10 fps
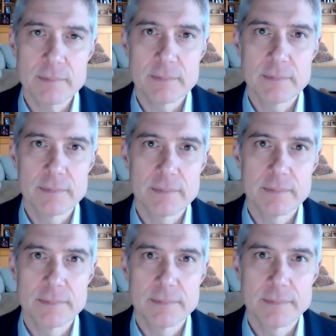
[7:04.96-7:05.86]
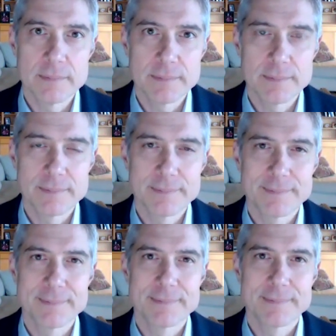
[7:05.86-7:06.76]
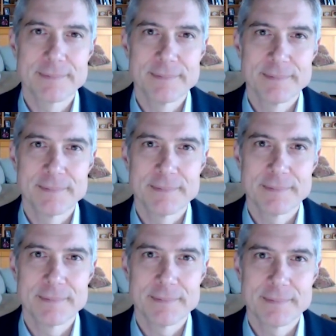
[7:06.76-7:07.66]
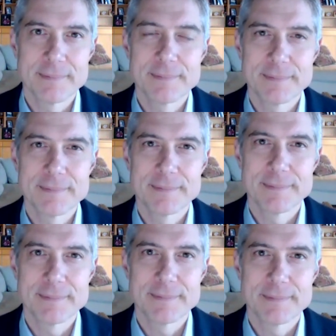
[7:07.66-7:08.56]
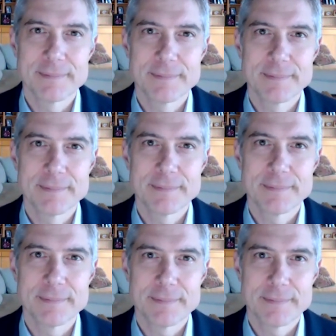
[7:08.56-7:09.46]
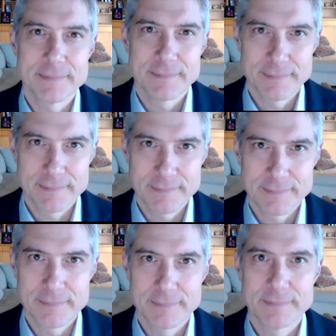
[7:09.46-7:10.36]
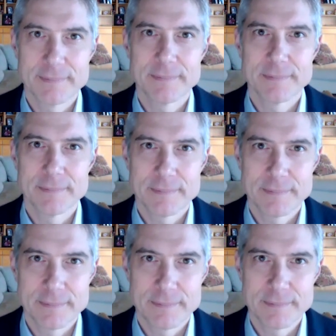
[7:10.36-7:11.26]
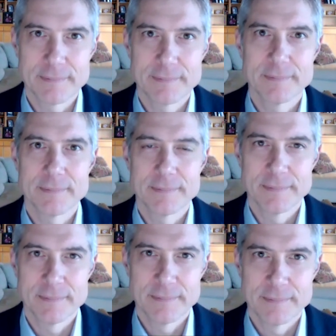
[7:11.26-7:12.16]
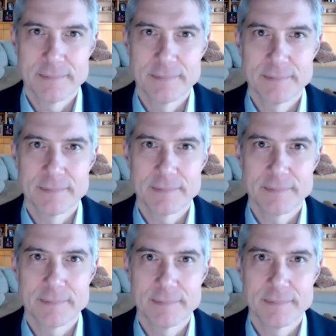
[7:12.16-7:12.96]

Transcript: No words are spoken by the person on screen.